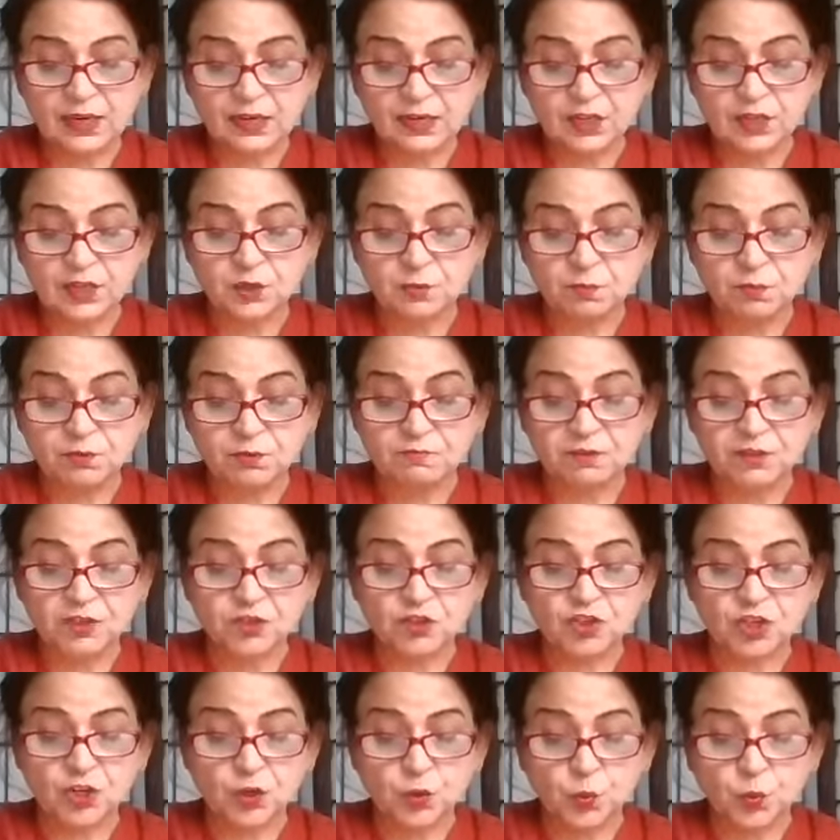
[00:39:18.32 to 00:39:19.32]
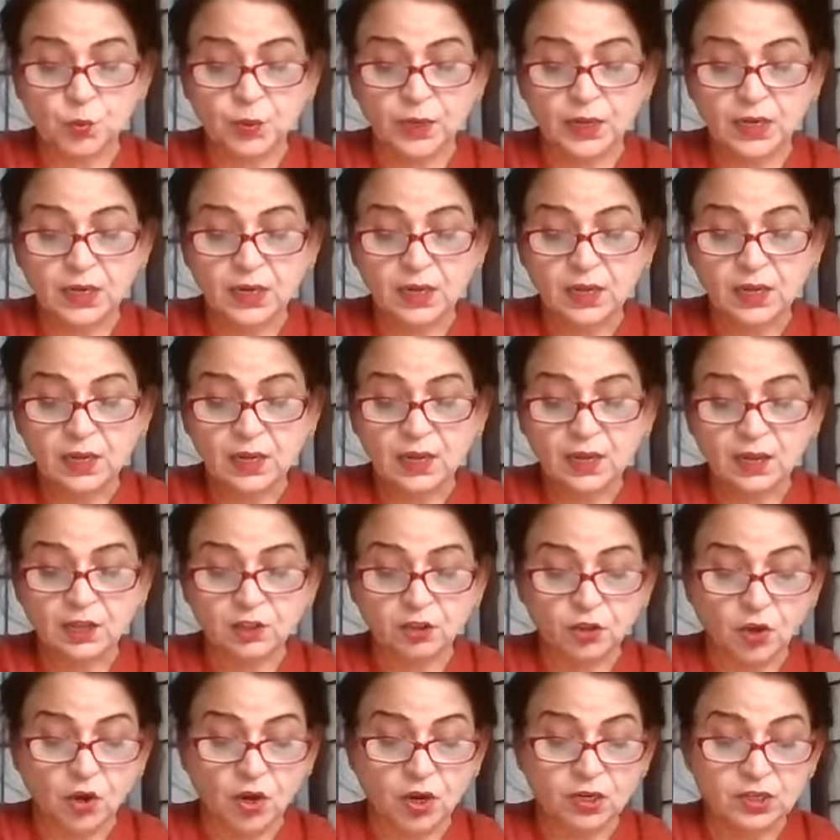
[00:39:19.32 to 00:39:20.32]
at the bewitching queen and
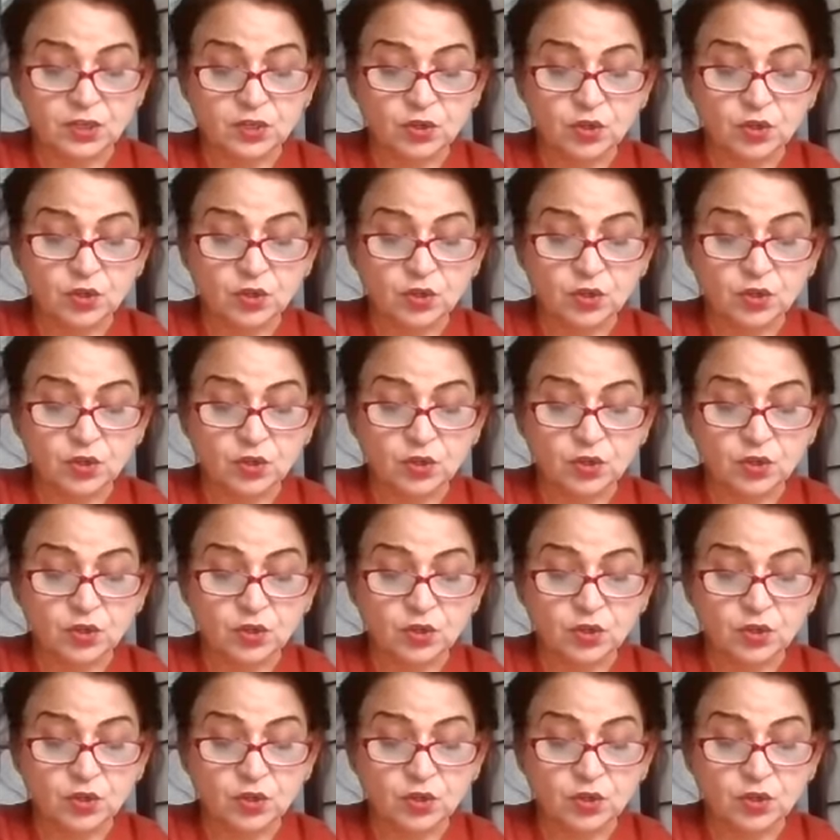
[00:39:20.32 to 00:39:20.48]
thought,